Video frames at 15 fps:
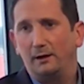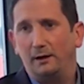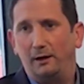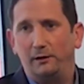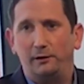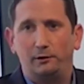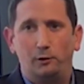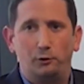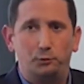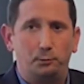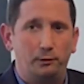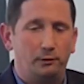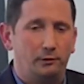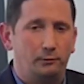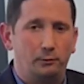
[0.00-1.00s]
And I think Coach
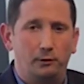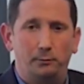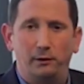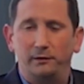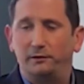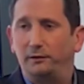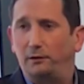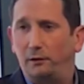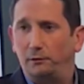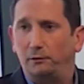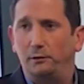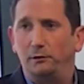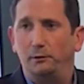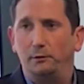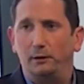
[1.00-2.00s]
Beard is one of the best in the
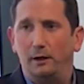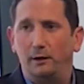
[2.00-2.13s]
country at doing